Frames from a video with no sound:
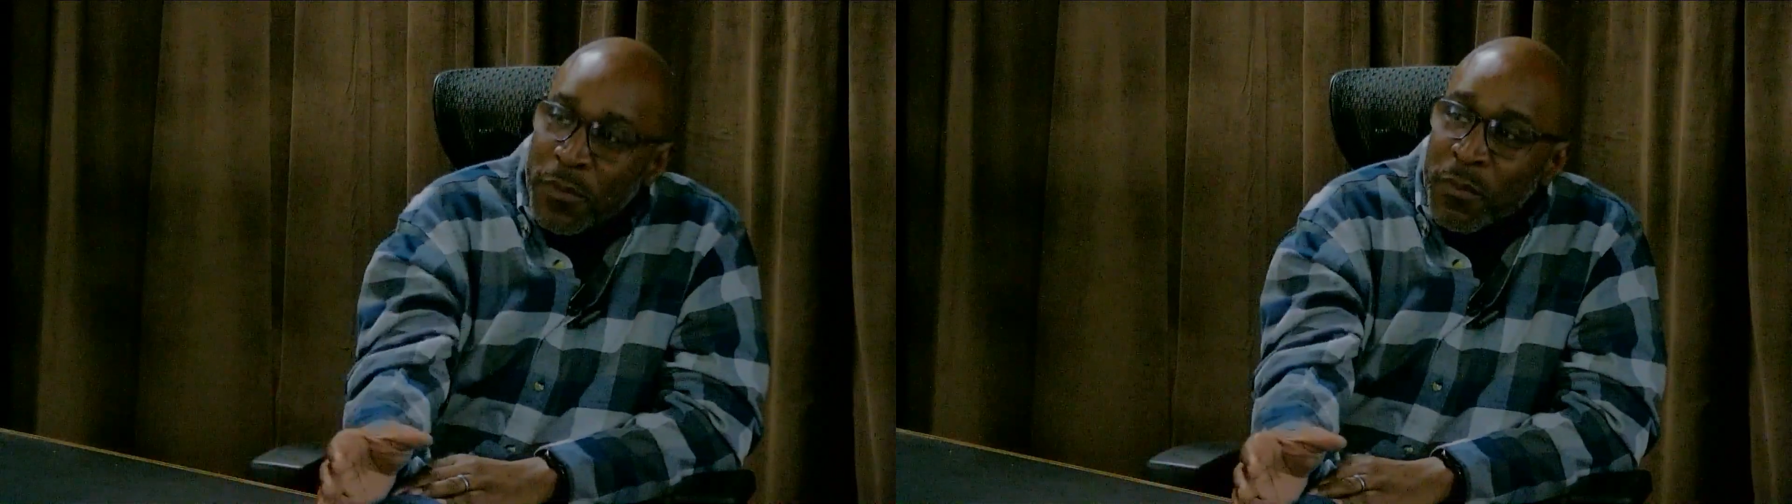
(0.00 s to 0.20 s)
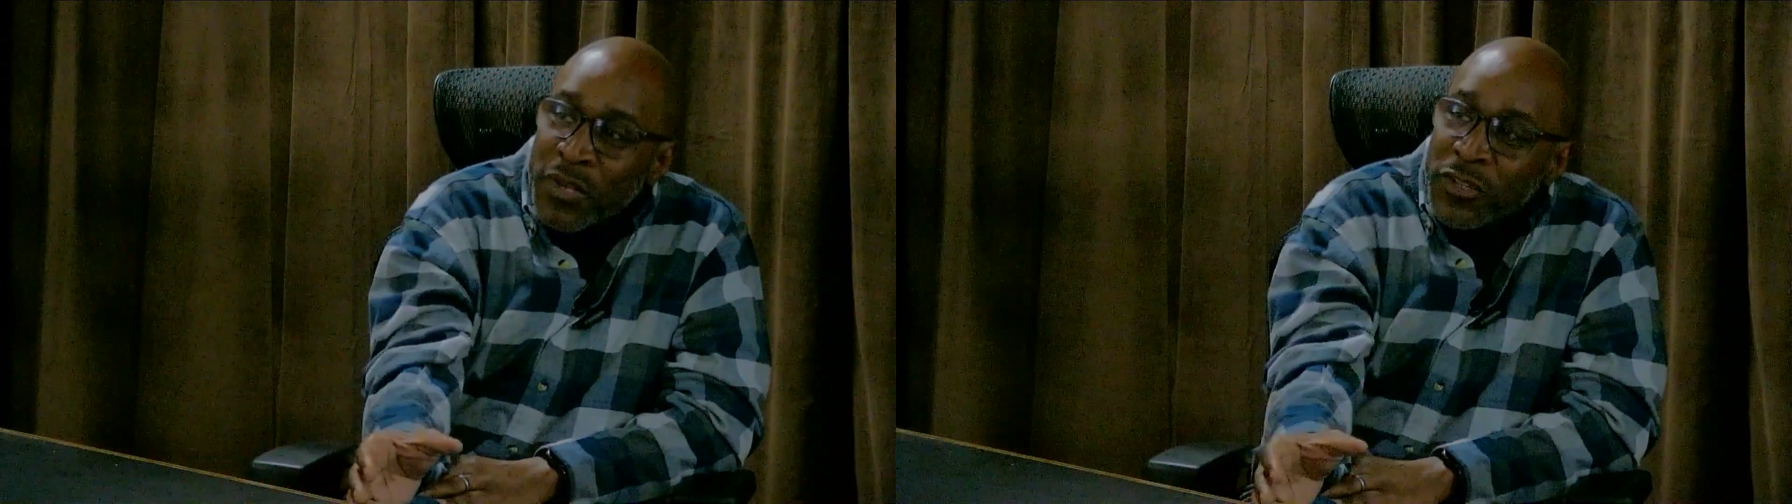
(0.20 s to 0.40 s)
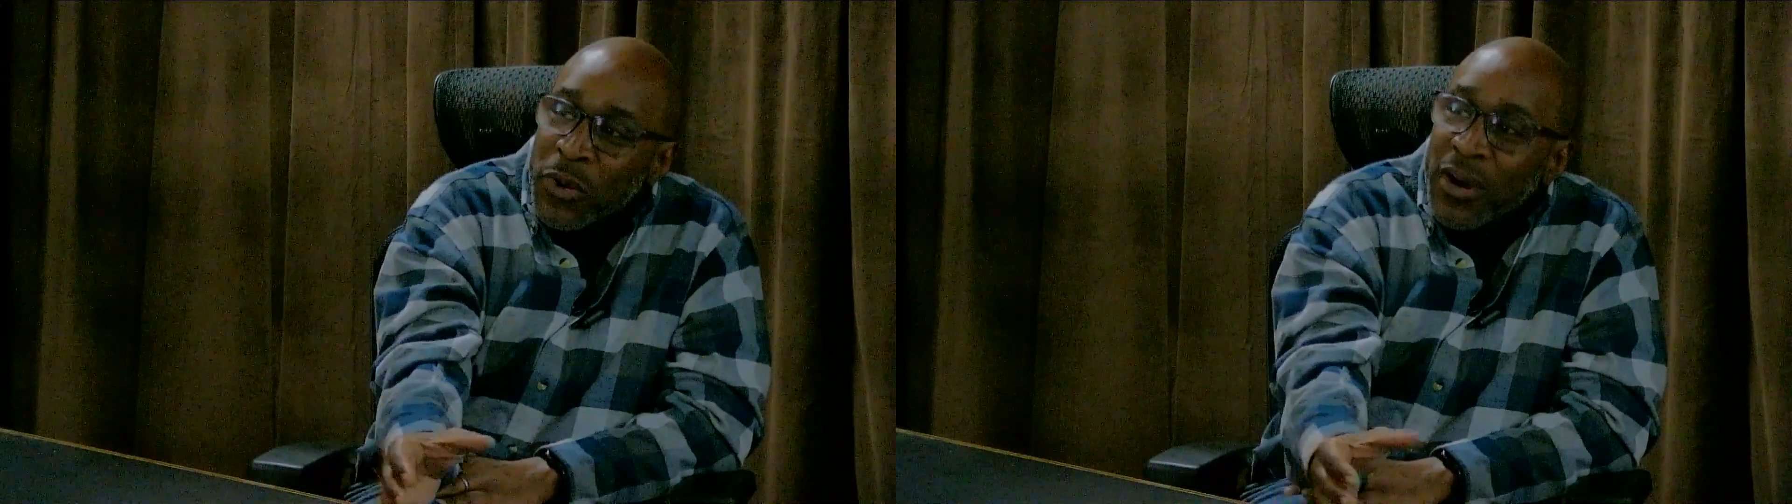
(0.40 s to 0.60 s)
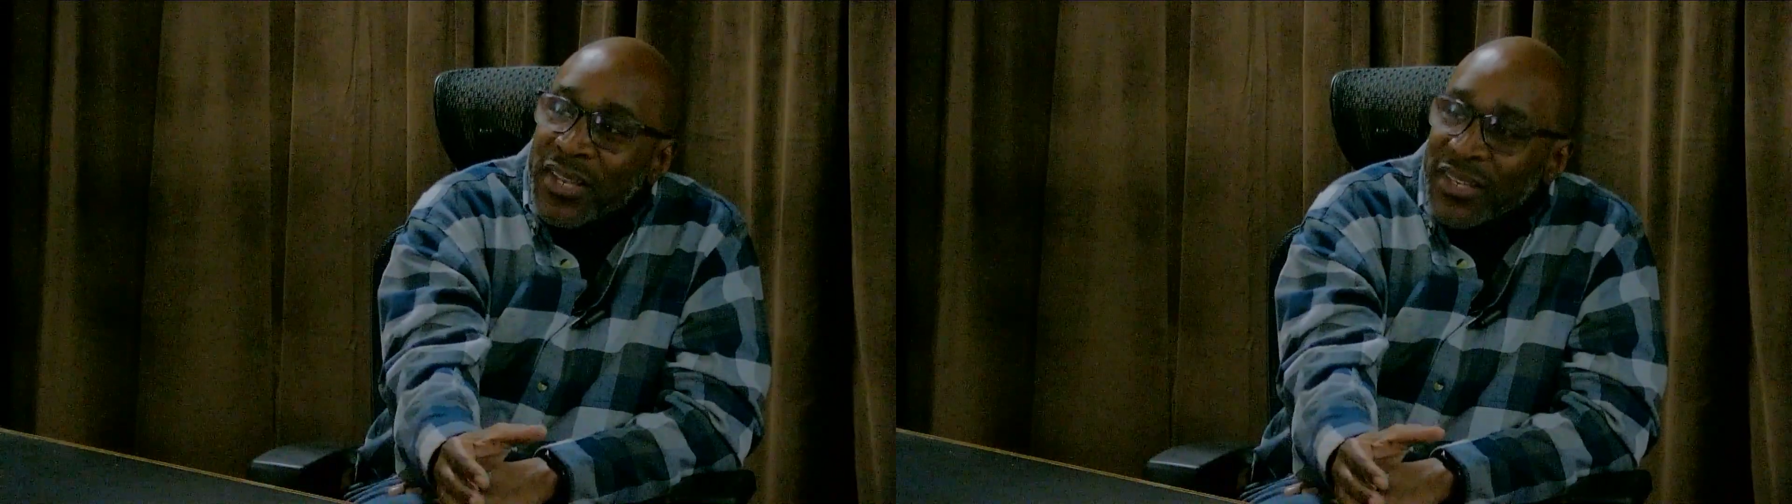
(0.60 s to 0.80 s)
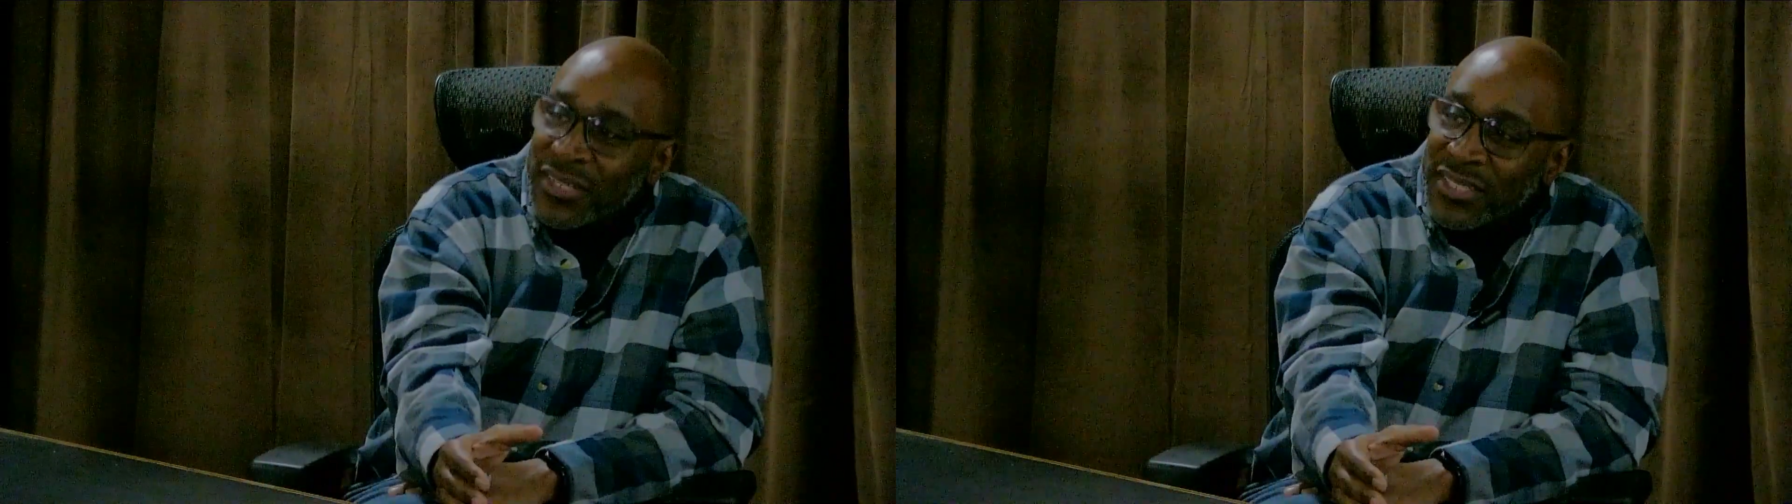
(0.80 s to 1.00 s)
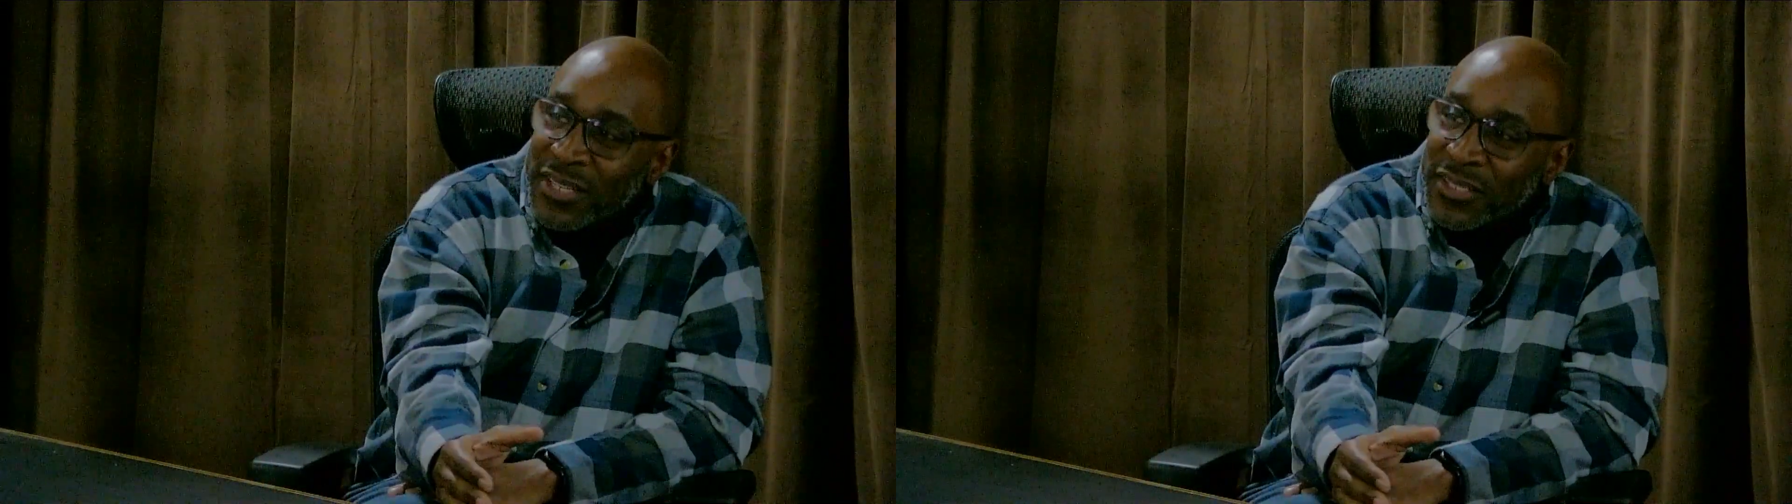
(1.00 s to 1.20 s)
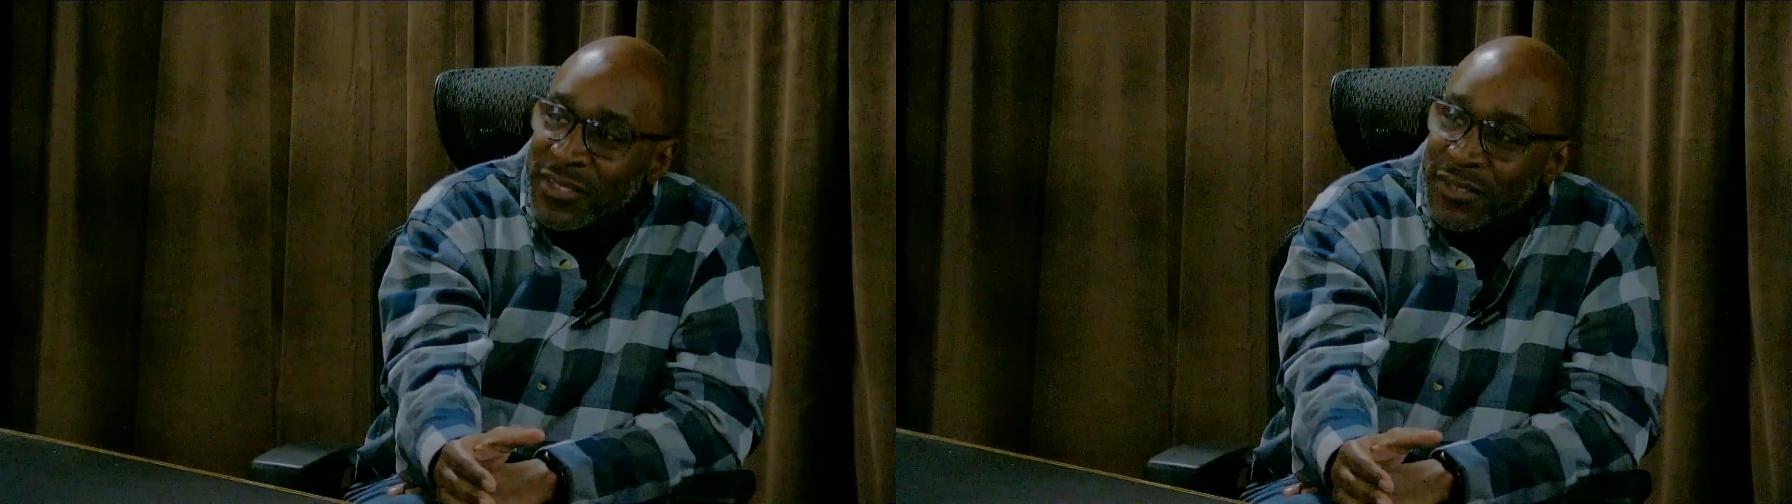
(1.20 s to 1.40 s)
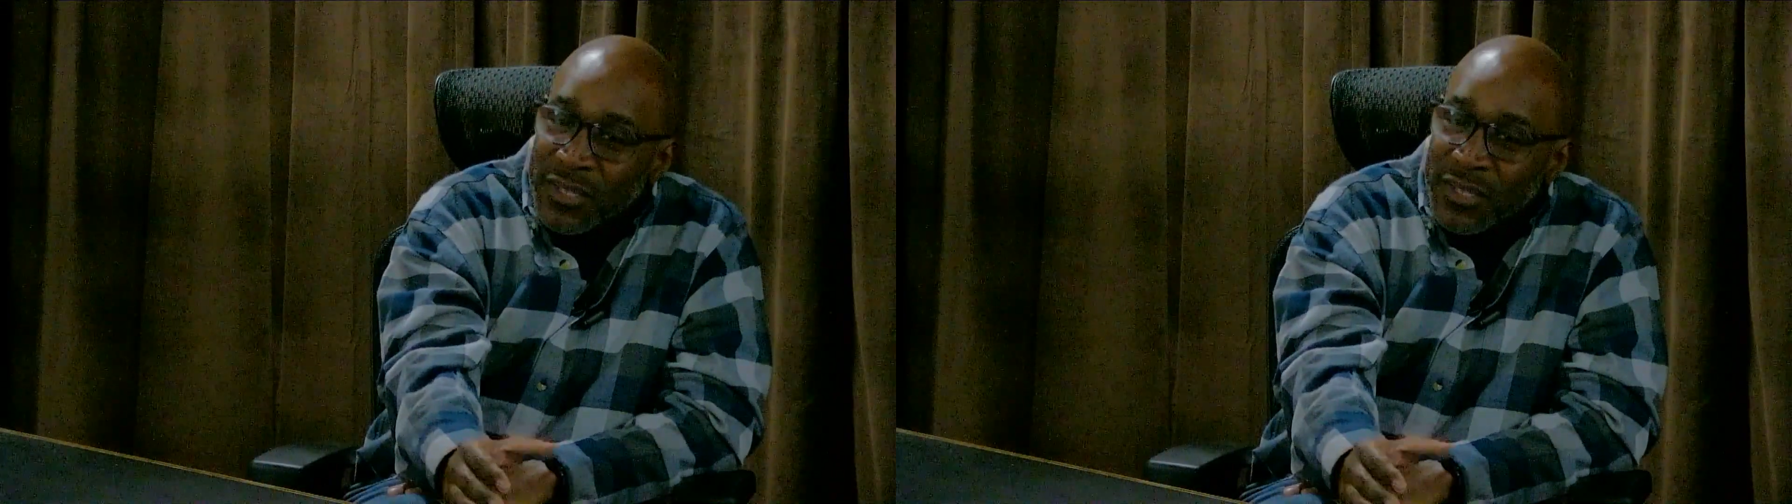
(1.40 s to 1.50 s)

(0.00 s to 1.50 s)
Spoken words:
majority of decisions